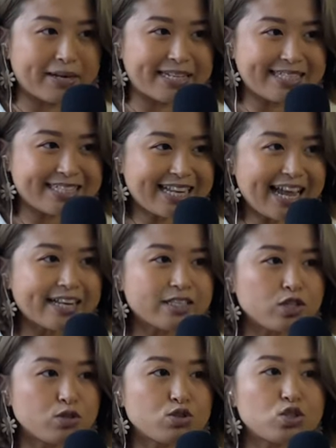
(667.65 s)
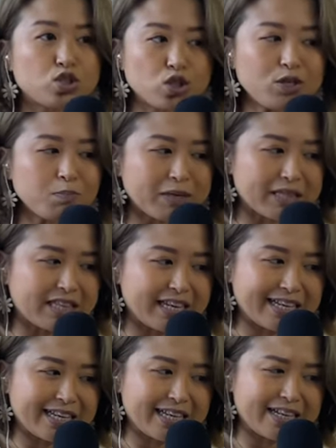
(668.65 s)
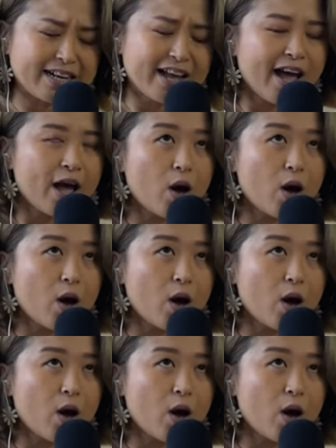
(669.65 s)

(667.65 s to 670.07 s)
But instead, you should be thinking,